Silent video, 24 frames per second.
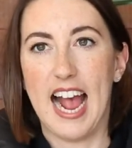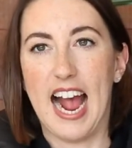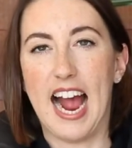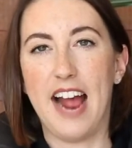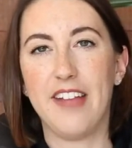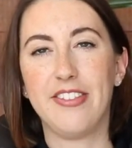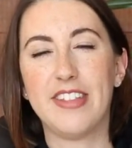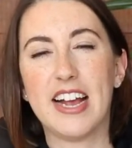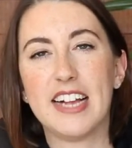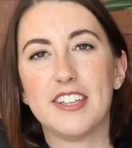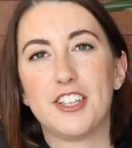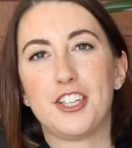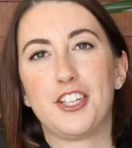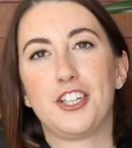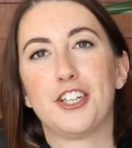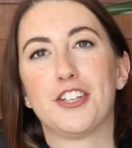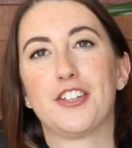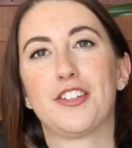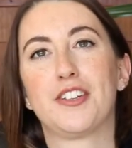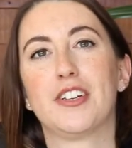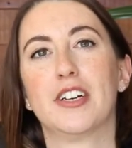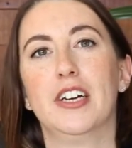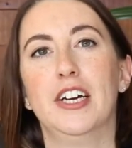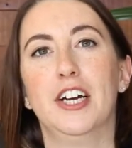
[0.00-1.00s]
And that's
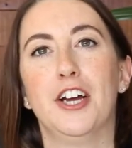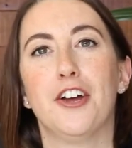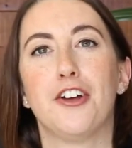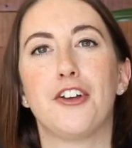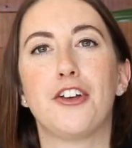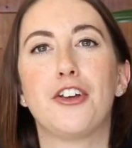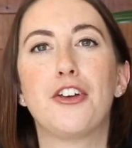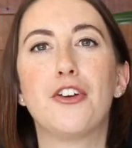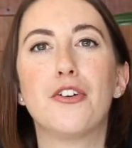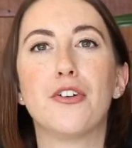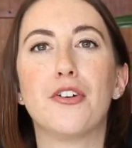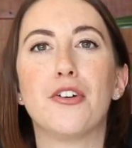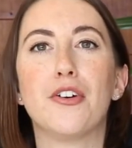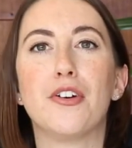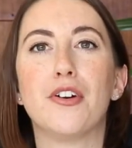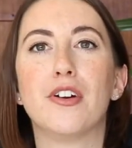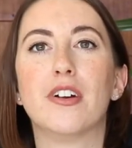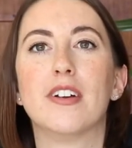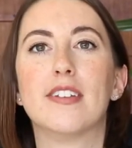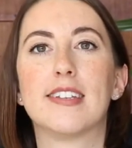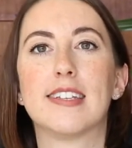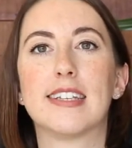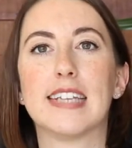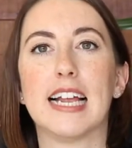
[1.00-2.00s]
just
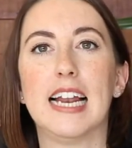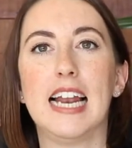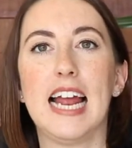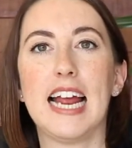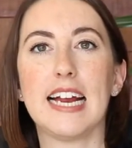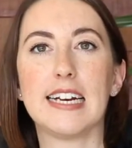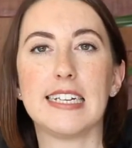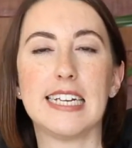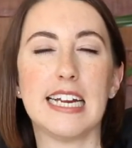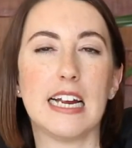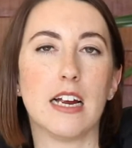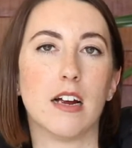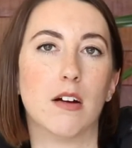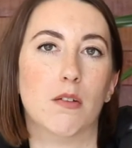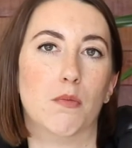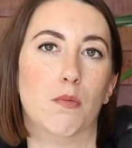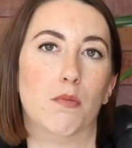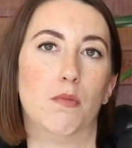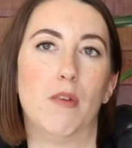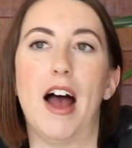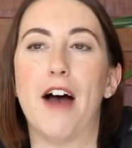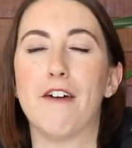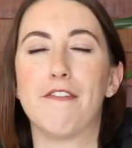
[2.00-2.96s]
you selecting